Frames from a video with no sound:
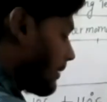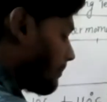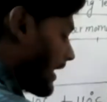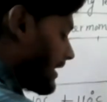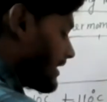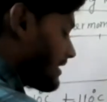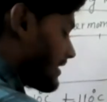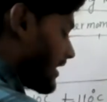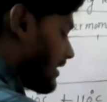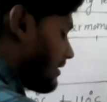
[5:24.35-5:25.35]
Minus
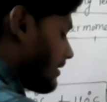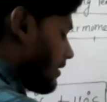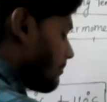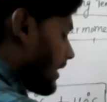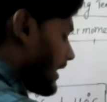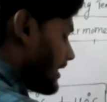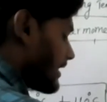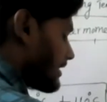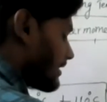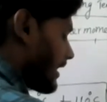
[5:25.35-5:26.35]
10,
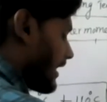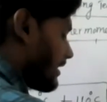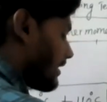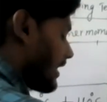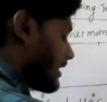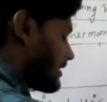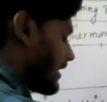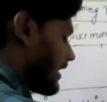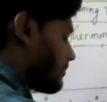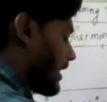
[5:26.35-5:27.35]
minus 9,
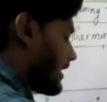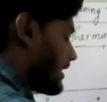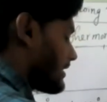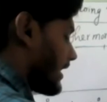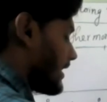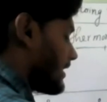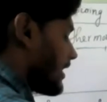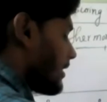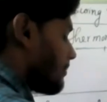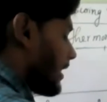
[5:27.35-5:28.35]
understanding, minus 8,
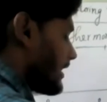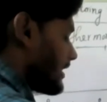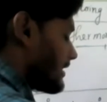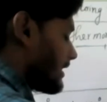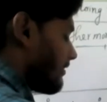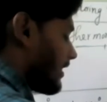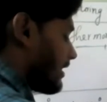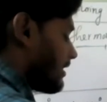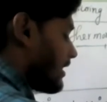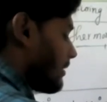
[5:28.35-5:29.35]
minus
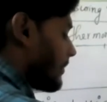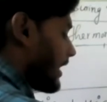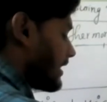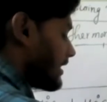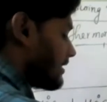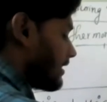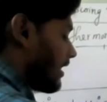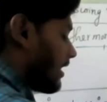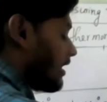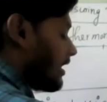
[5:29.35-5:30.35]
7, minus
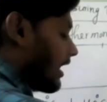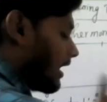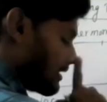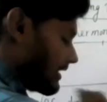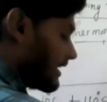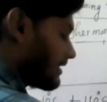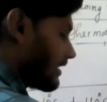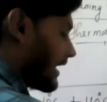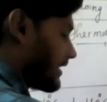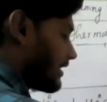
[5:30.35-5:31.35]
6,
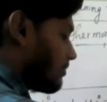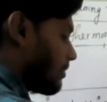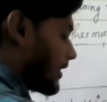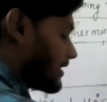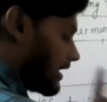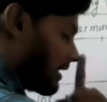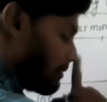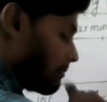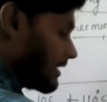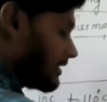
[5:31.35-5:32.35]
like that will be
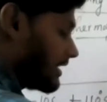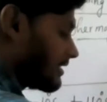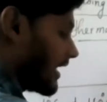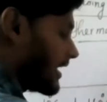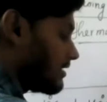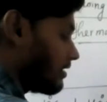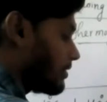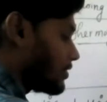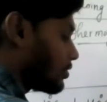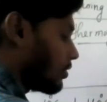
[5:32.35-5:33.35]
present. But these lines will
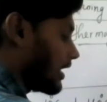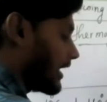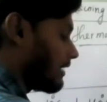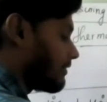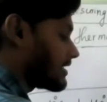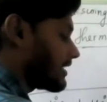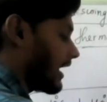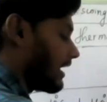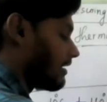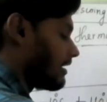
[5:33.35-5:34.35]
be shown like our
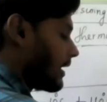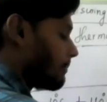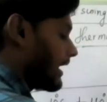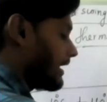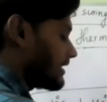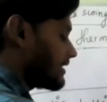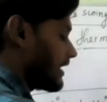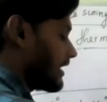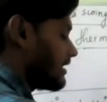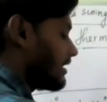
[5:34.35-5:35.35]
scale. Minus
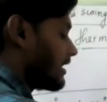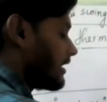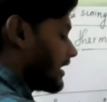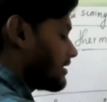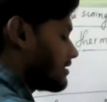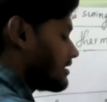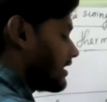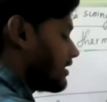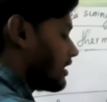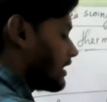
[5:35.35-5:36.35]
10, next
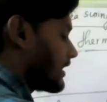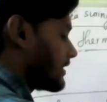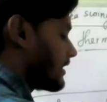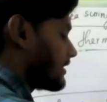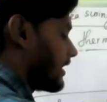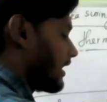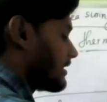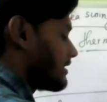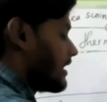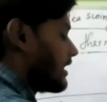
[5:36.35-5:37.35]
0 degrees
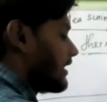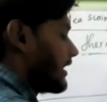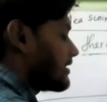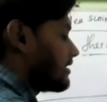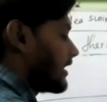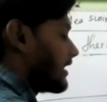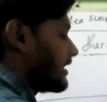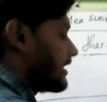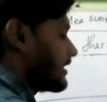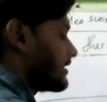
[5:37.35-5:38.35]
Celsius, next 10
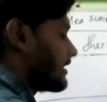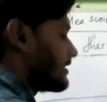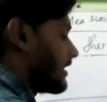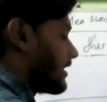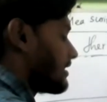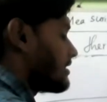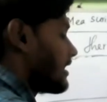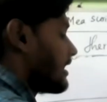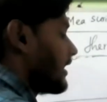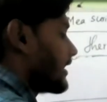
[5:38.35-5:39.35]
degrees Celsius,
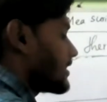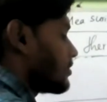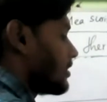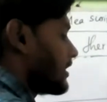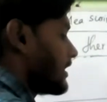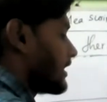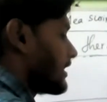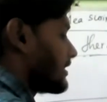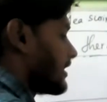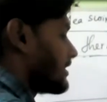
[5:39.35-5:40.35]
next 20
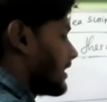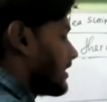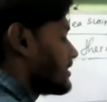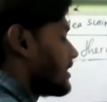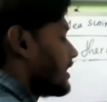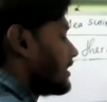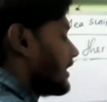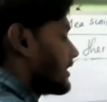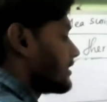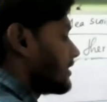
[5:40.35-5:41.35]
degrees Celsius,
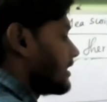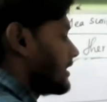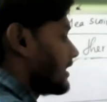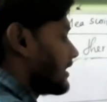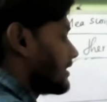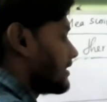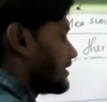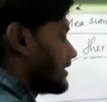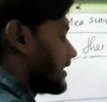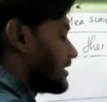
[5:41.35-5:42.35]
next 30 degrees
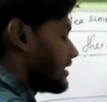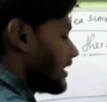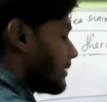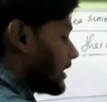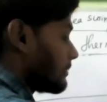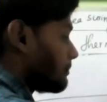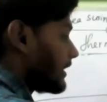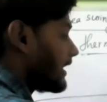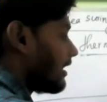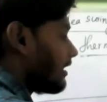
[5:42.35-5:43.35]
Celsius. But
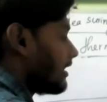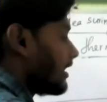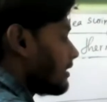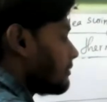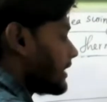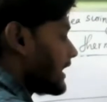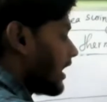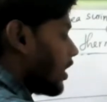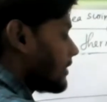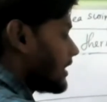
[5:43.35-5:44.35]
middle,
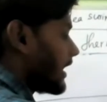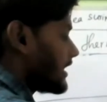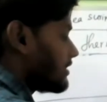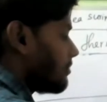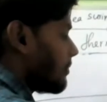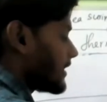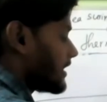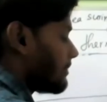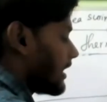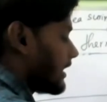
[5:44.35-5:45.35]
how many lines will be
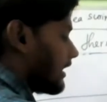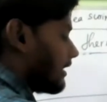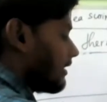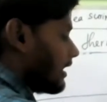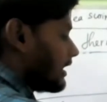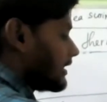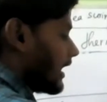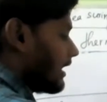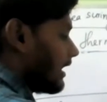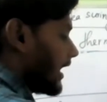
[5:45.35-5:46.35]
present, Mari?
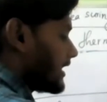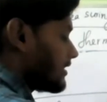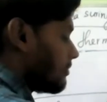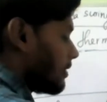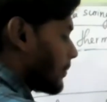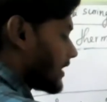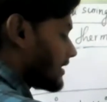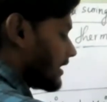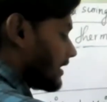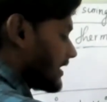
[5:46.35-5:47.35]
10 lines will be
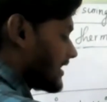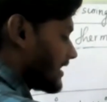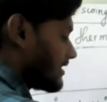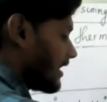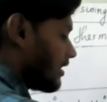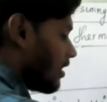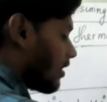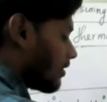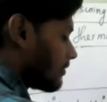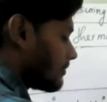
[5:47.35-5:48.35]
present. Is it yes or
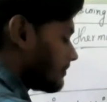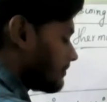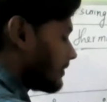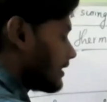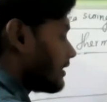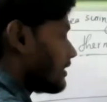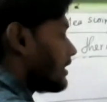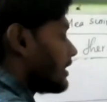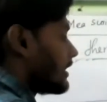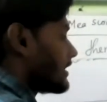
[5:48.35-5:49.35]
no?
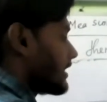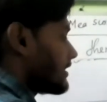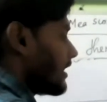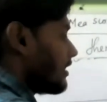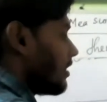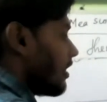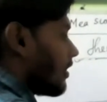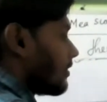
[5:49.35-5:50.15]
Is it yes or no?